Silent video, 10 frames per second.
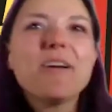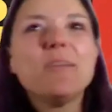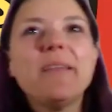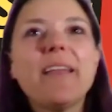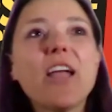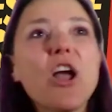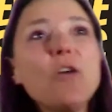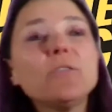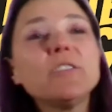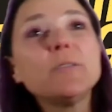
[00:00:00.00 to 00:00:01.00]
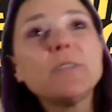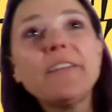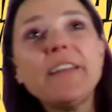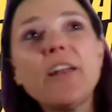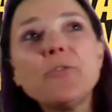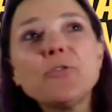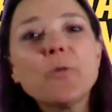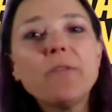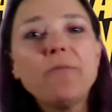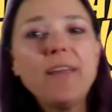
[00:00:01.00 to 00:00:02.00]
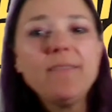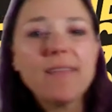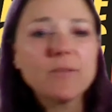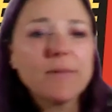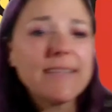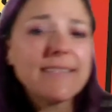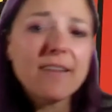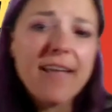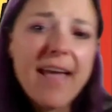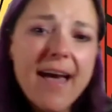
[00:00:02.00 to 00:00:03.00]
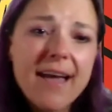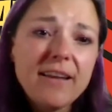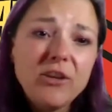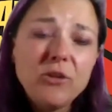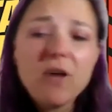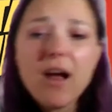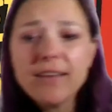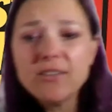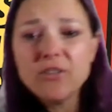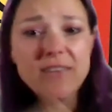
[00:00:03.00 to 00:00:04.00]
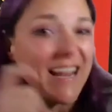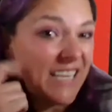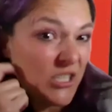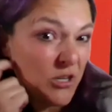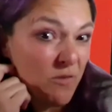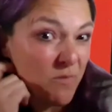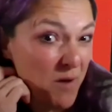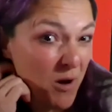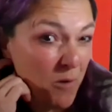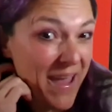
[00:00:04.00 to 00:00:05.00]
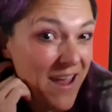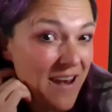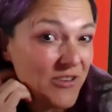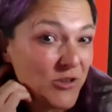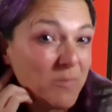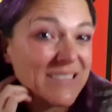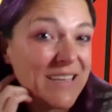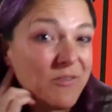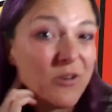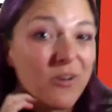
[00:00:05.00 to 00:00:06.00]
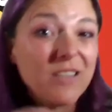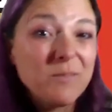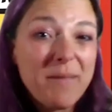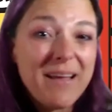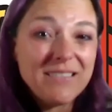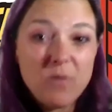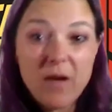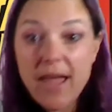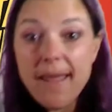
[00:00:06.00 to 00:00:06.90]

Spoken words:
to be like, oh, so 1,700 square feet. That's what they said on CAD. And you got it in 92 from probate 2 months after your husband passed away.